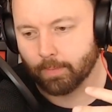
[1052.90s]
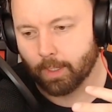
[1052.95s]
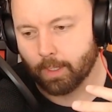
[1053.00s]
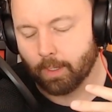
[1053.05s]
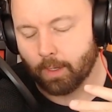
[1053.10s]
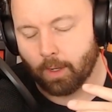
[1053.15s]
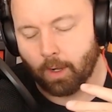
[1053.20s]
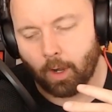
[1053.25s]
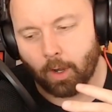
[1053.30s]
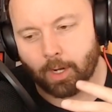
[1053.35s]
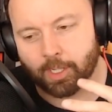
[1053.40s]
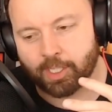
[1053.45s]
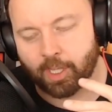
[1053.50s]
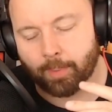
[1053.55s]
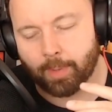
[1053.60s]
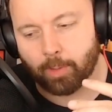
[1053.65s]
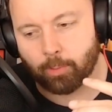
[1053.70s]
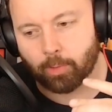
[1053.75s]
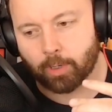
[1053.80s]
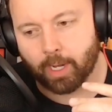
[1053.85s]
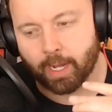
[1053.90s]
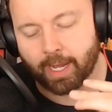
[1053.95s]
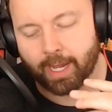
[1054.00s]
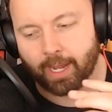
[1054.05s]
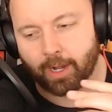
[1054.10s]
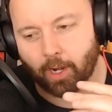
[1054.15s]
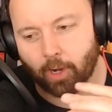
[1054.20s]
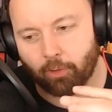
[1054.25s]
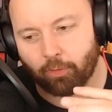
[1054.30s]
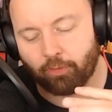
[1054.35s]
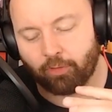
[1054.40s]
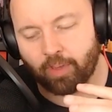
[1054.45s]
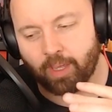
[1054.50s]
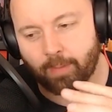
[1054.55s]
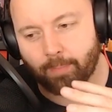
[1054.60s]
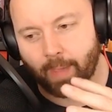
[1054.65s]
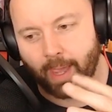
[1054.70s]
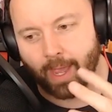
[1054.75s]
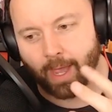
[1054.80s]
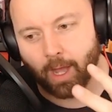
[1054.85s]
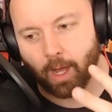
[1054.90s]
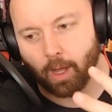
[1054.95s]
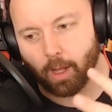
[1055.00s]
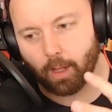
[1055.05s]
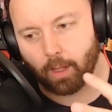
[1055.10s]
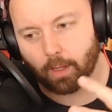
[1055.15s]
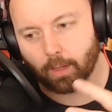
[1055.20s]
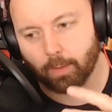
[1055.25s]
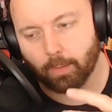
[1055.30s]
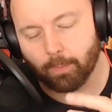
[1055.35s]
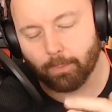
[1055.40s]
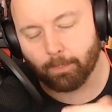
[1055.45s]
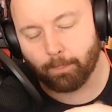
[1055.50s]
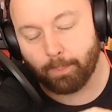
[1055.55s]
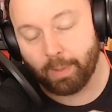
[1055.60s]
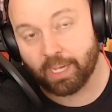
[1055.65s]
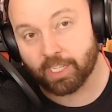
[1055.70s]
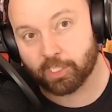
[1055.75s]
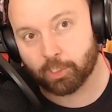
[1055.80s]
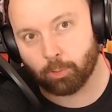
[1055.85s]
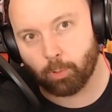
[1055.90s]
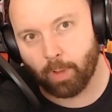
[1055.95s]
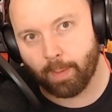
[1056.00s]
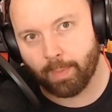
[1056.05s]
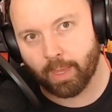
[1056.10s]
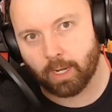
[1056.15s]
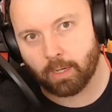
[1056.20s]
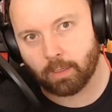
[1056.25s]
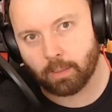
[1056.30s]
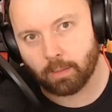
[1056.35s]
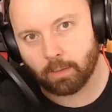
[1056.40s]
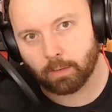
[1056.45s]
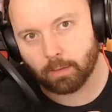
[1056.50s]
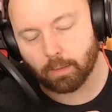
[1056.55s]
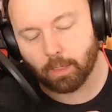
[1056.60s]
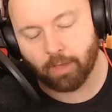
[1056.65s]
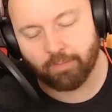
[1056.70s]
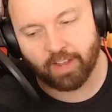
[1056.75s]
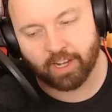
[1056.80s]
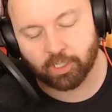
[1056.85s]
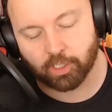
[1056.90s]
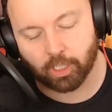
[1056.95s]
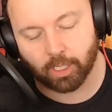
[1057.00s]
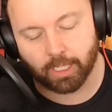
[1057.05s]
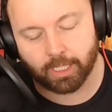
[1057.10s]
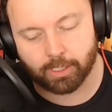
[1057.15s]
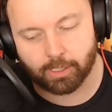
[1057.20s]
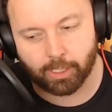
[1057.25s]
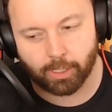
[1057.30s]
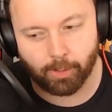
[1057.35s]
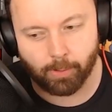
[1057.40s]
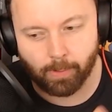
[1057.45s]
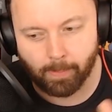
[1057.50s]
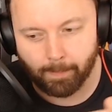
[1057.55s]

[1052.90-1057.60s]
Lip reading: Well, does that mean we're going to get our female beast women eventually too?